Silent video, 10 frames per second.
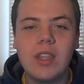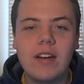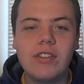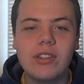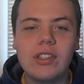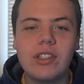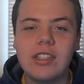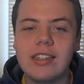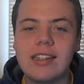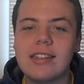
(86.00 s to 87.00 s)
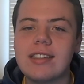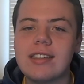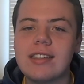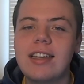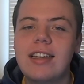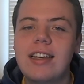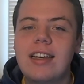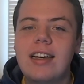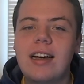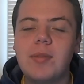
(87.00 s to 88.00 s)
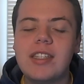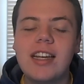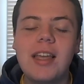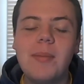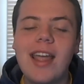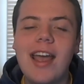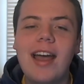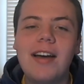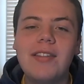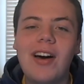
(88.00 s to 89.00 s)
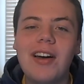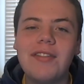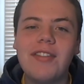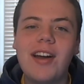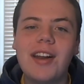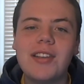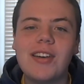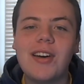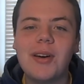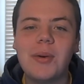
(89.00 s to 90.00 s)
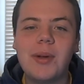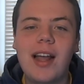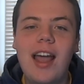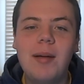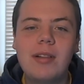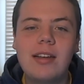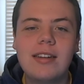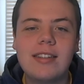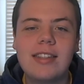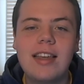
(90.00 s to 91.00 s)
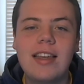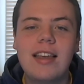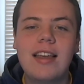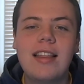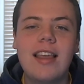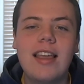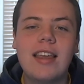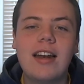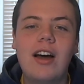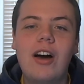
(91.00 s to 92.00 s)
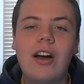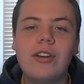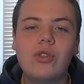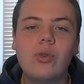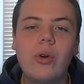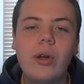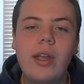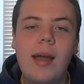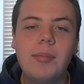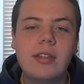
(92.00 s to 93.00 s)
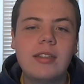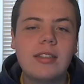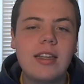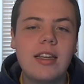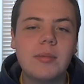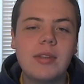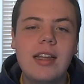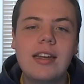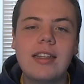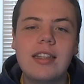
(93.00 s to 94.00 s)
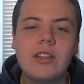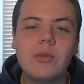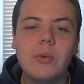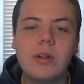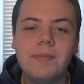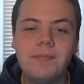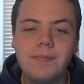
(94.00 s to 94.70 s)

versus Youngstown State. The second game we have on Friday's card, we got Appalachian State taking on Troy. Appalachian State comes into this one.